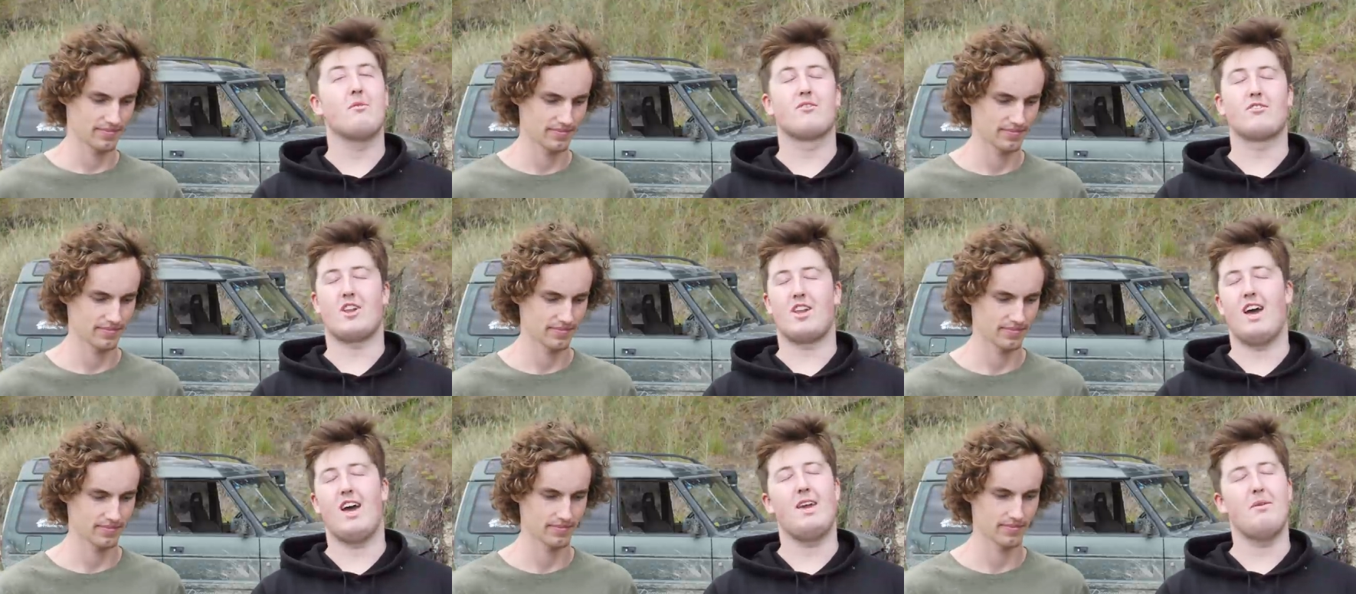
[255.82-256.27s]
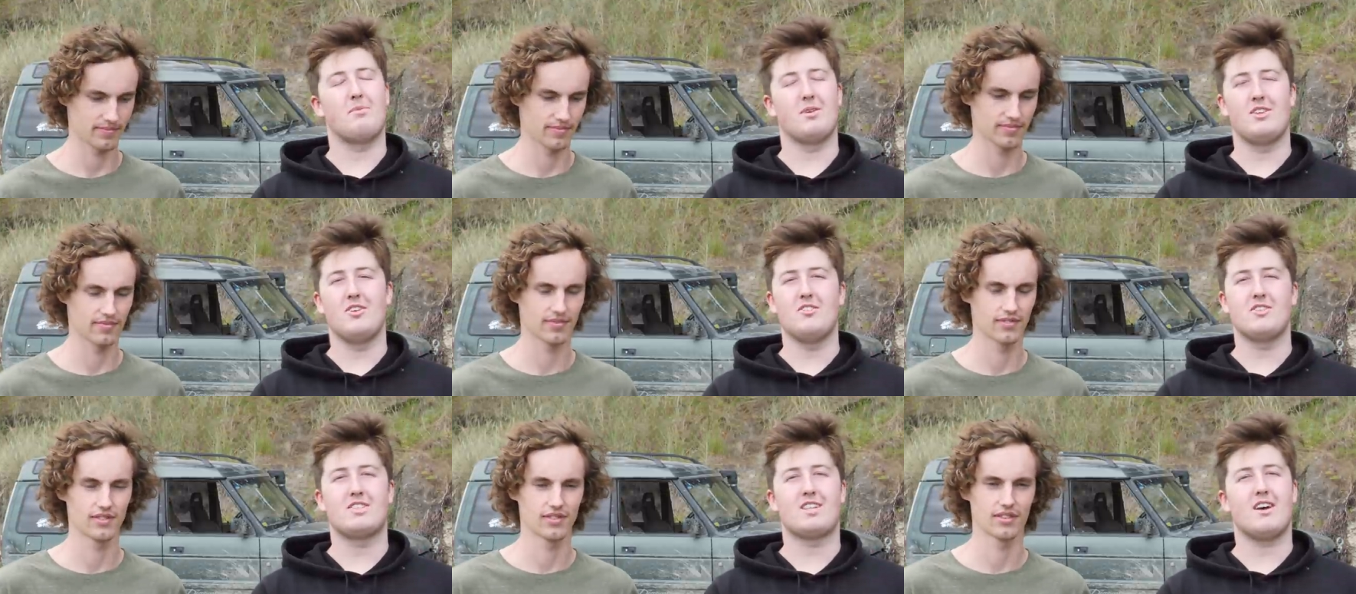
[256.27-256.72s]
Speaker 1: we've got a heap of
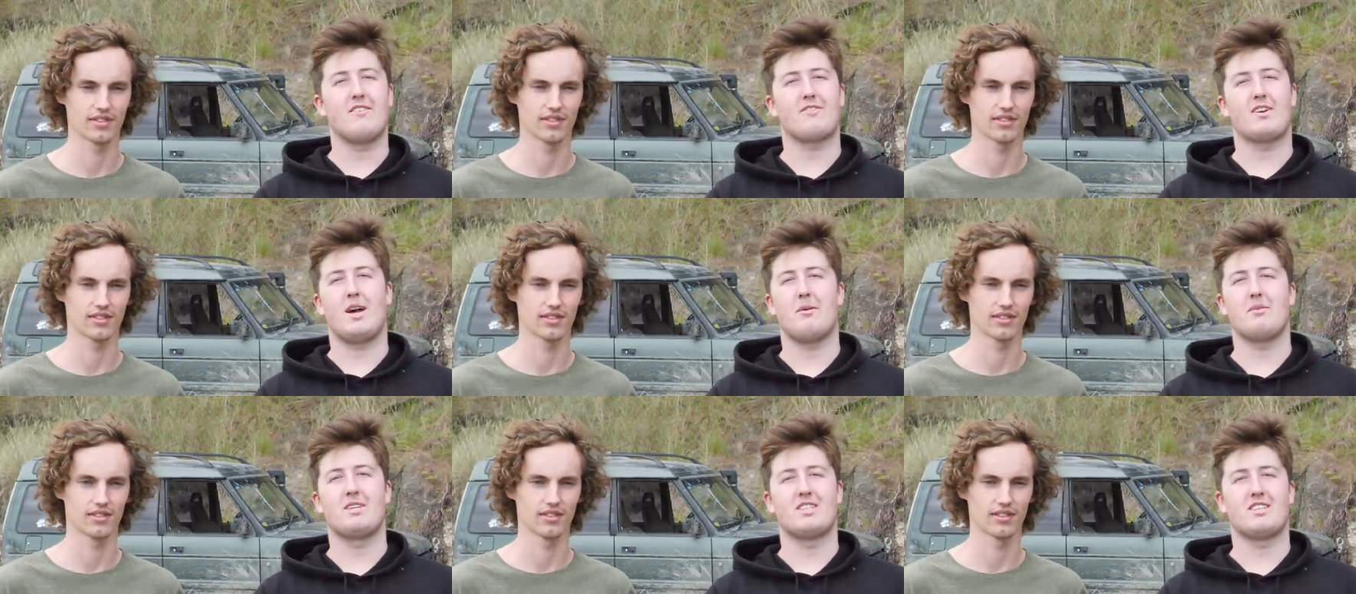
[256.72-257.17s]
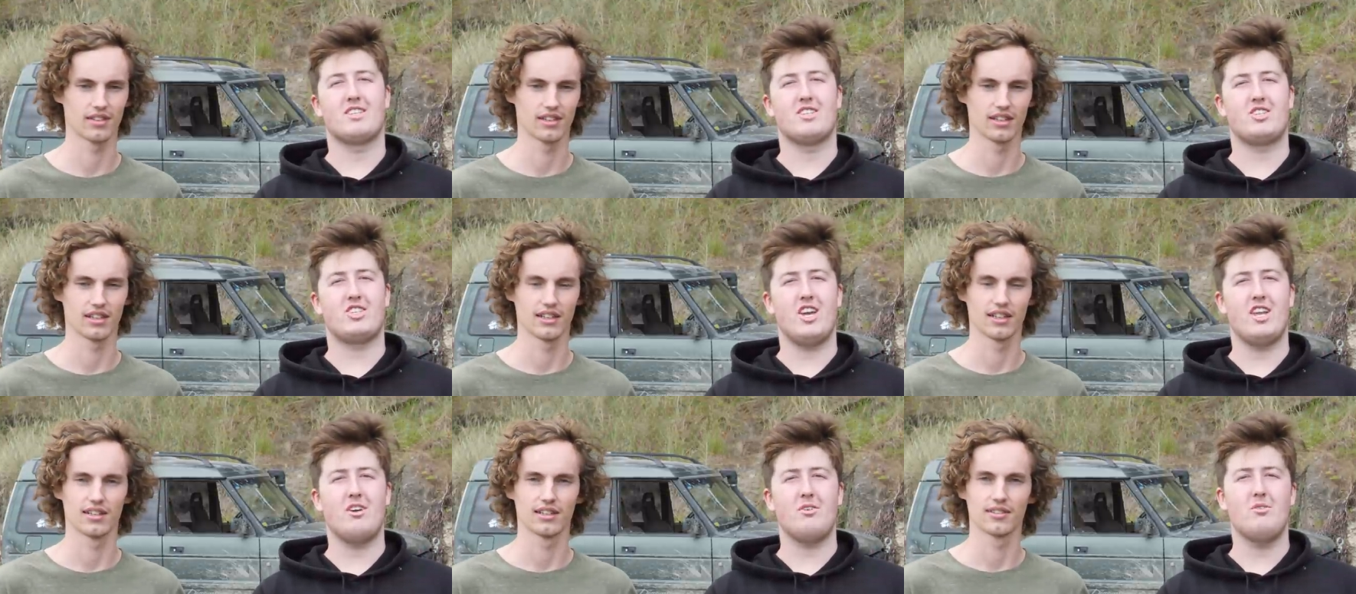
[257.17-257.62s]
new stuff coming to the
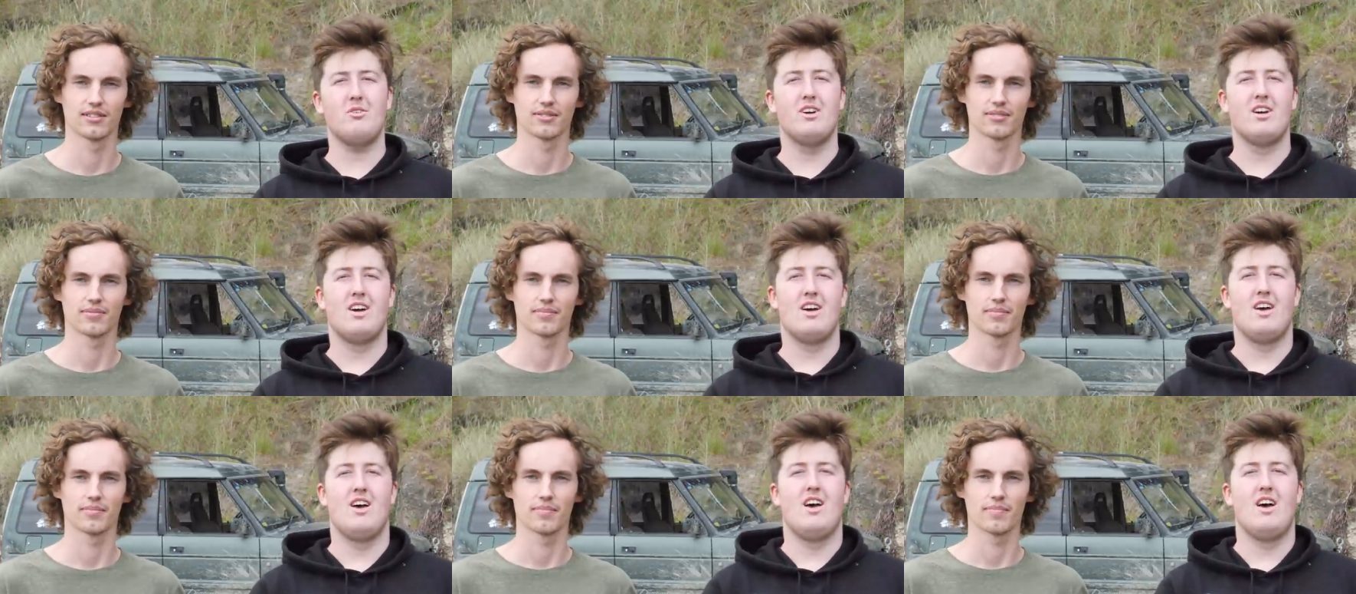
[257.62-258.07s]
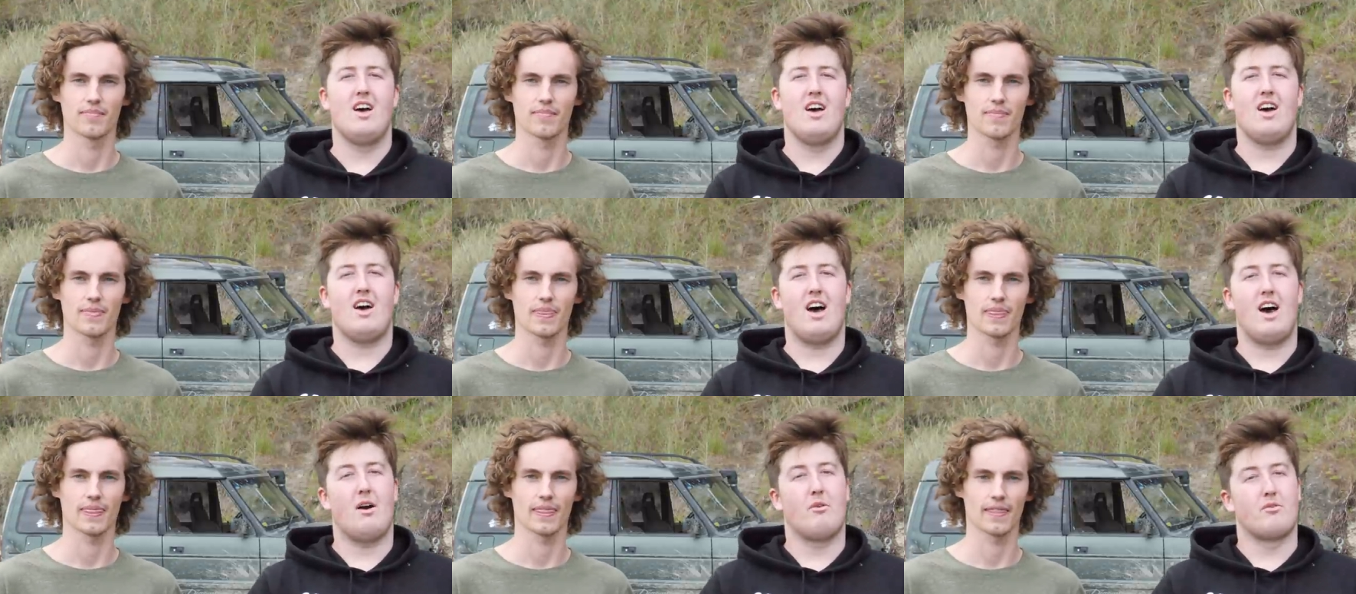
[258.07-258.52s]
channel.
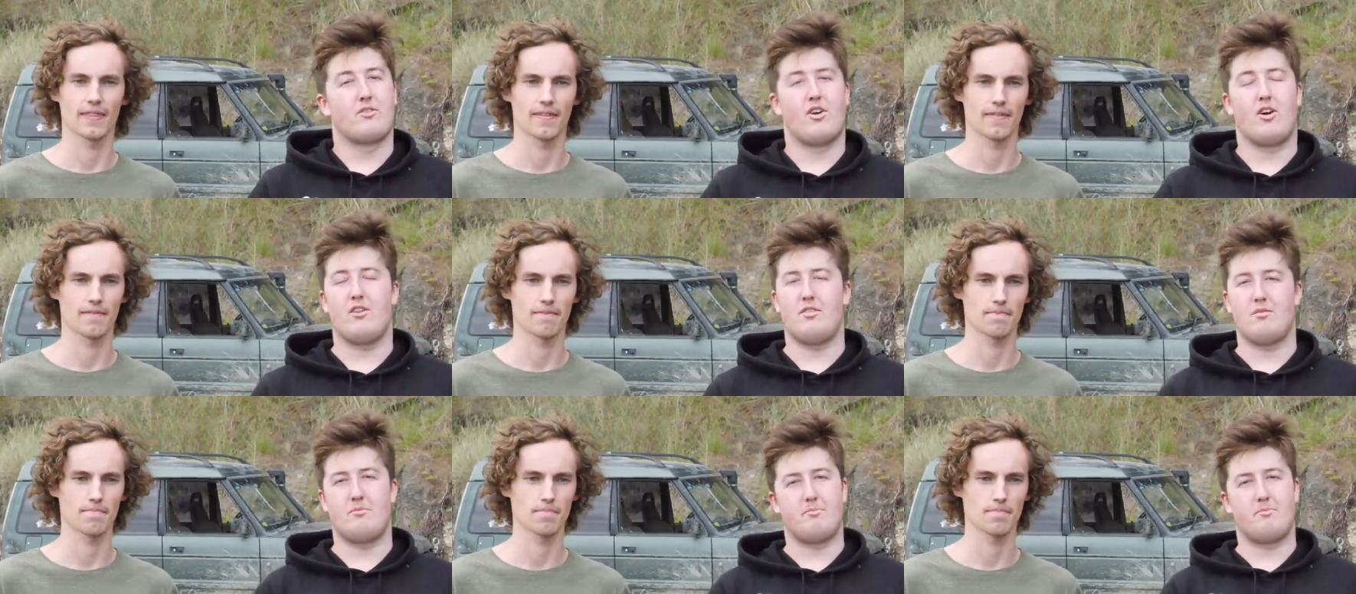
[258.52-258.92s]
Uh, we've got